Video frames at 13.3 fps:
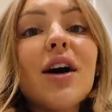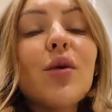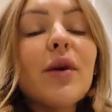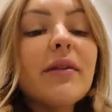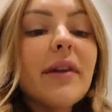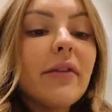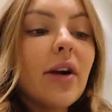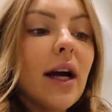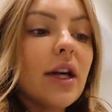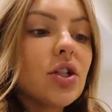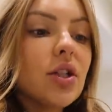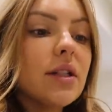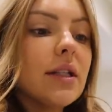we've never
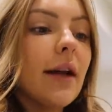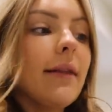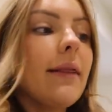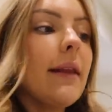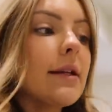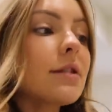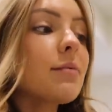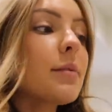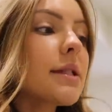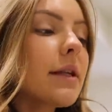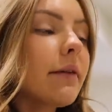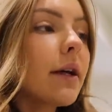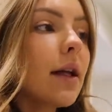actually done this
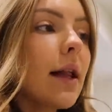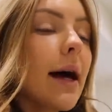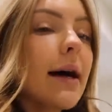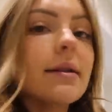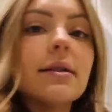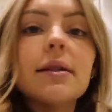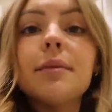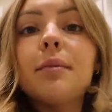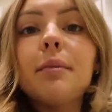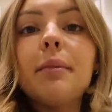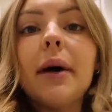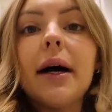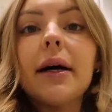specific class,
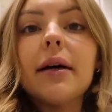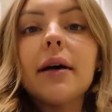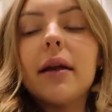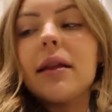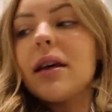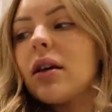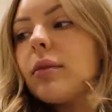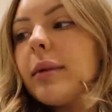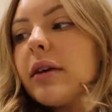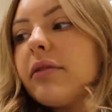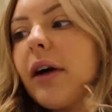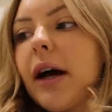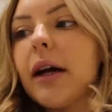but I think it'll be
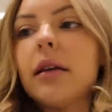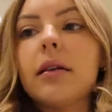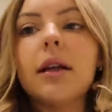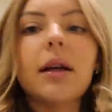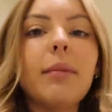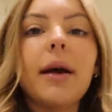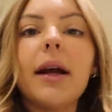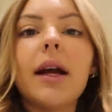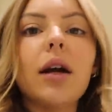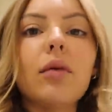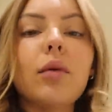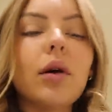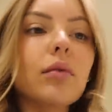fine. Like my
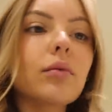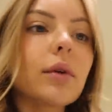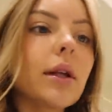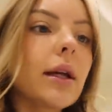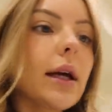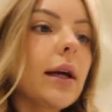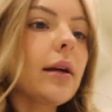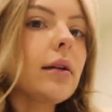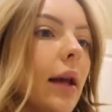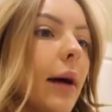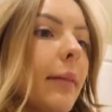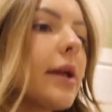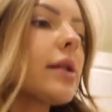hair won't really get
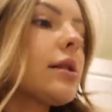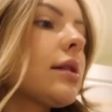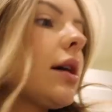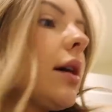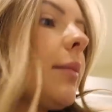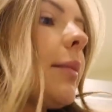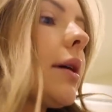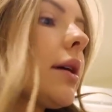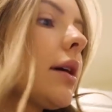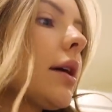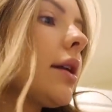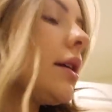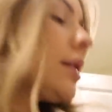that messed up.
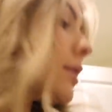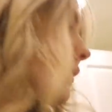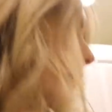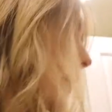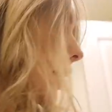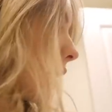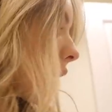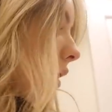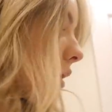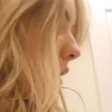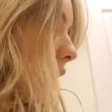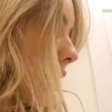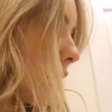I need to
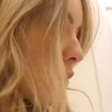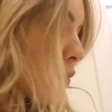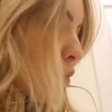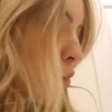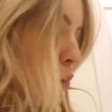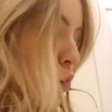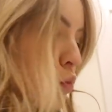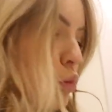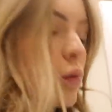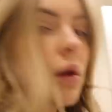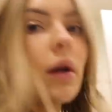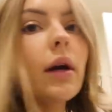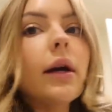find
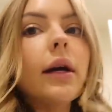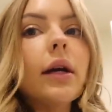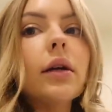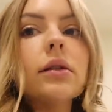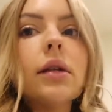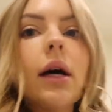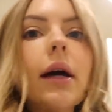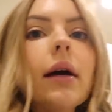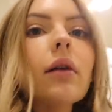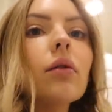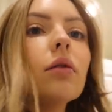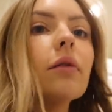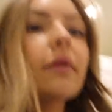a hair tie. I
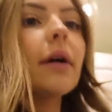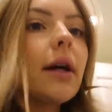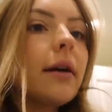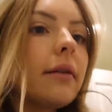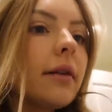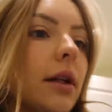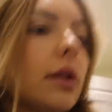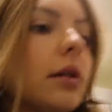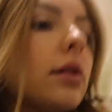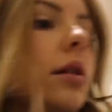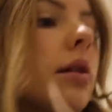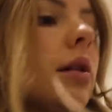don't know if I have any